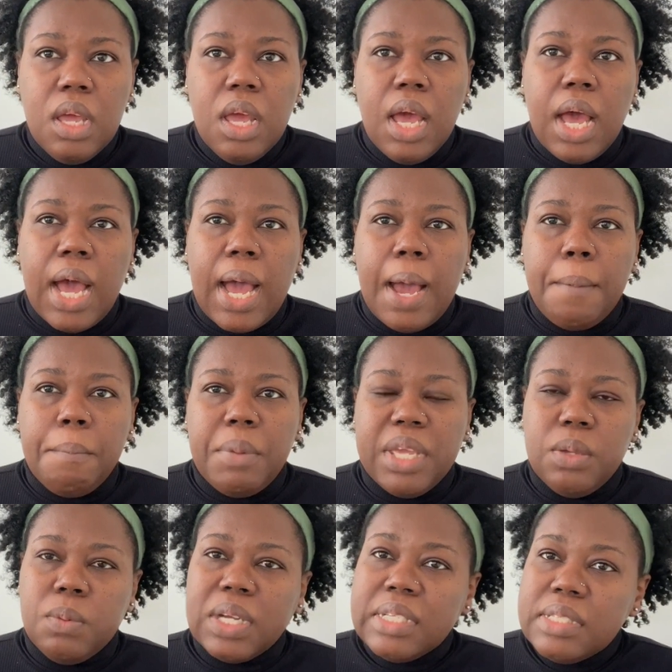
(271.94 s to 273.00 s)
But you
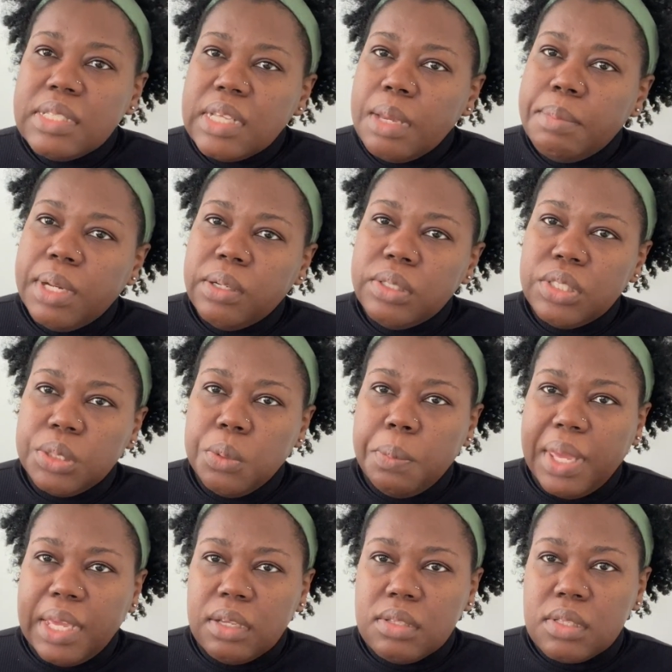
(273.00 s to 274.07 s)
want to stay below 2
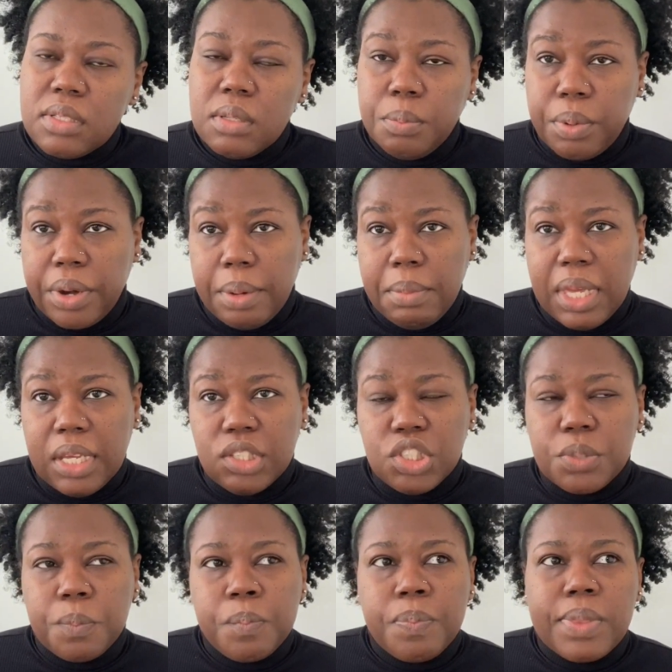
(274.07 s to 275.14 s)
megs per image,
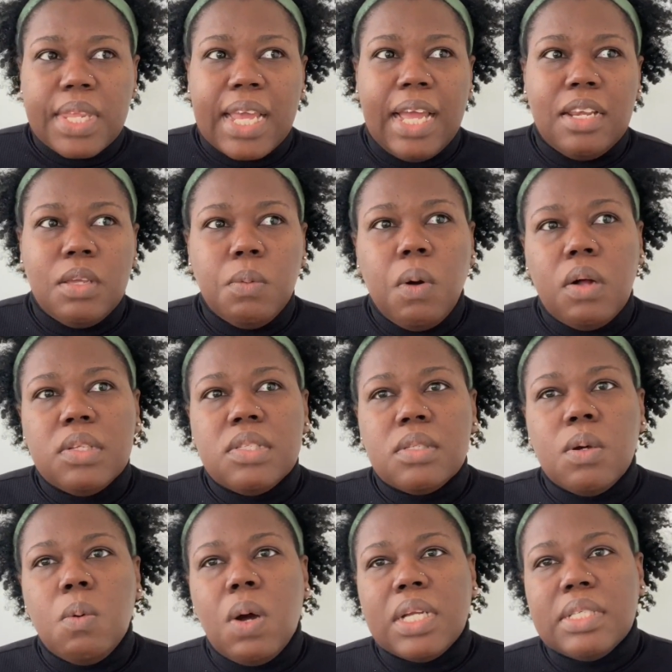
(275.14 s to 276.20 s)
and you also
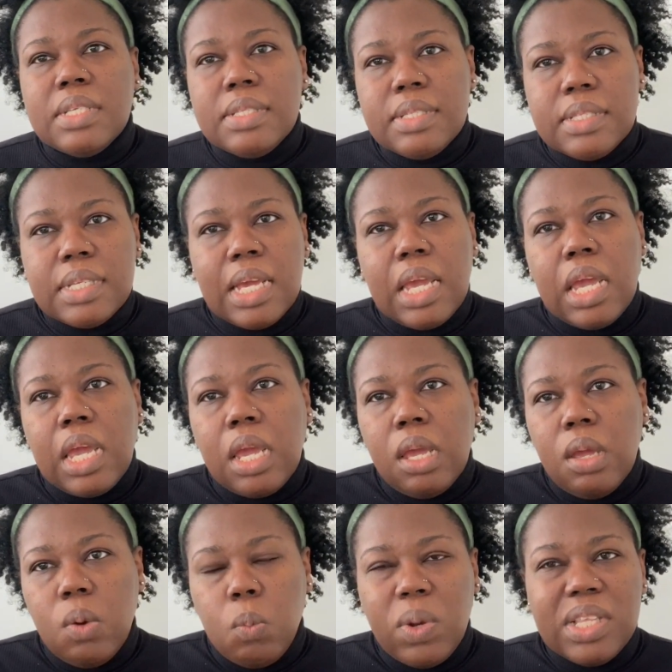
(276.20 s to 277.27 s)
want to stay
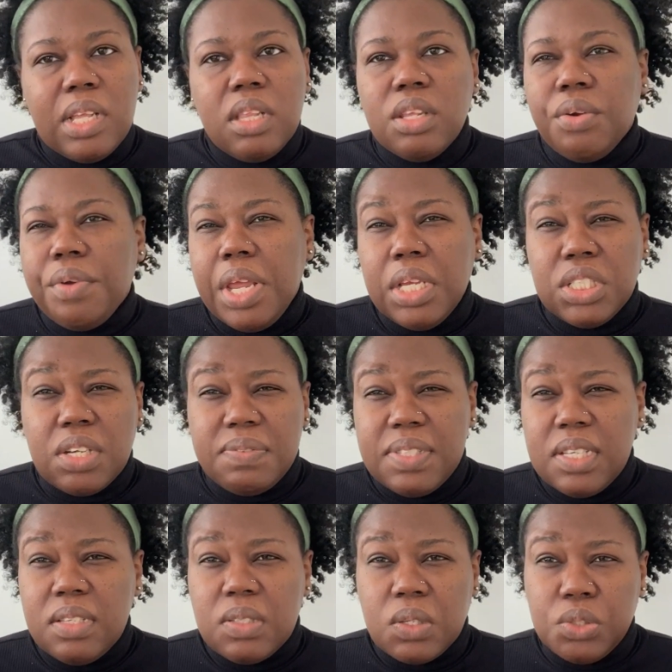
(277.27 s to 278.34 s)
within the range of
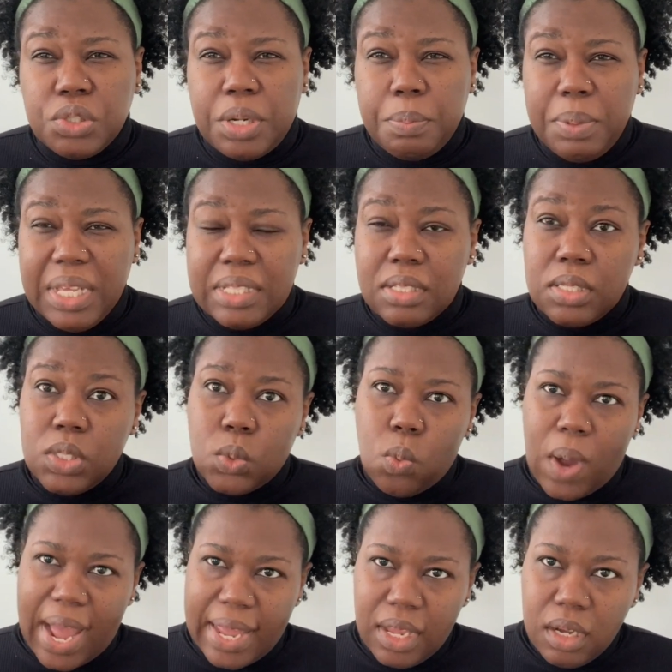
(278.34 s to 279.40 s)
600 pixels
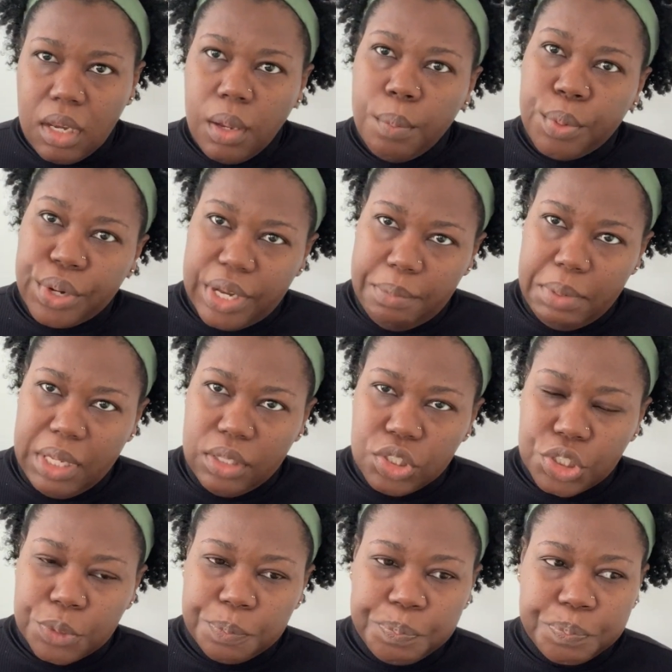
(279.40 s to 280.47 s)
wide per
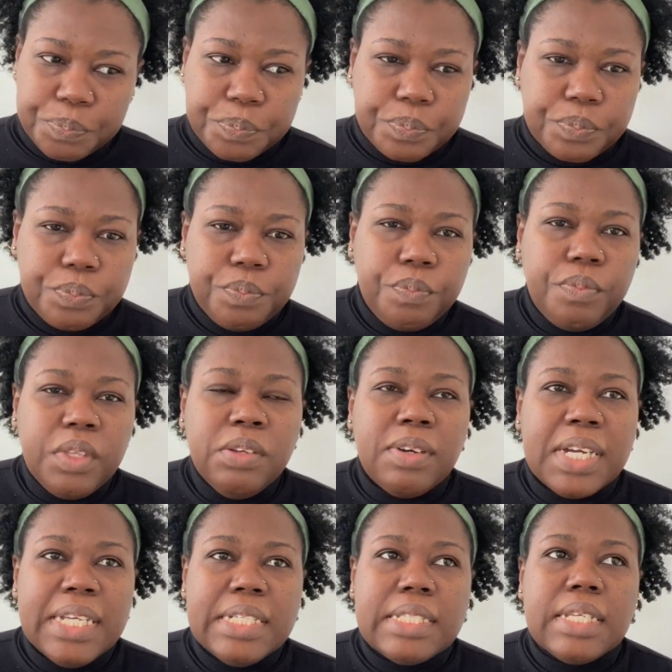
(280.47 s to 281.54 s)
image. All
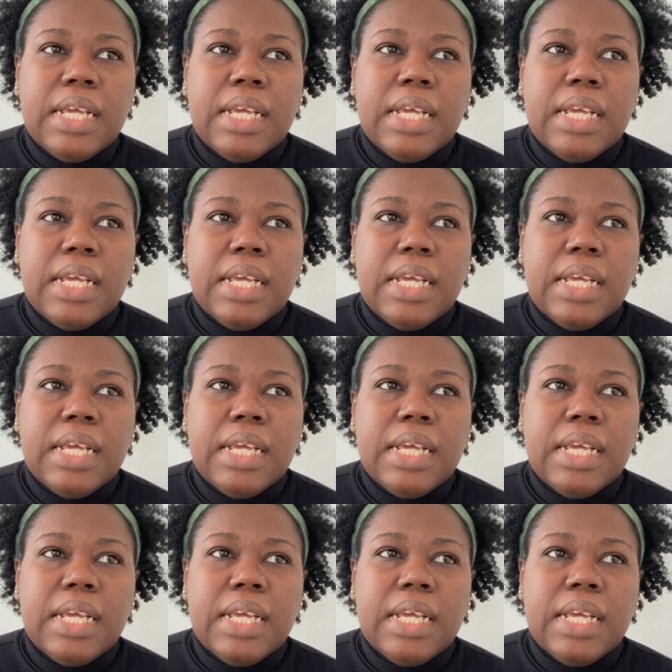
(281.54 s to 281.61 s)
right.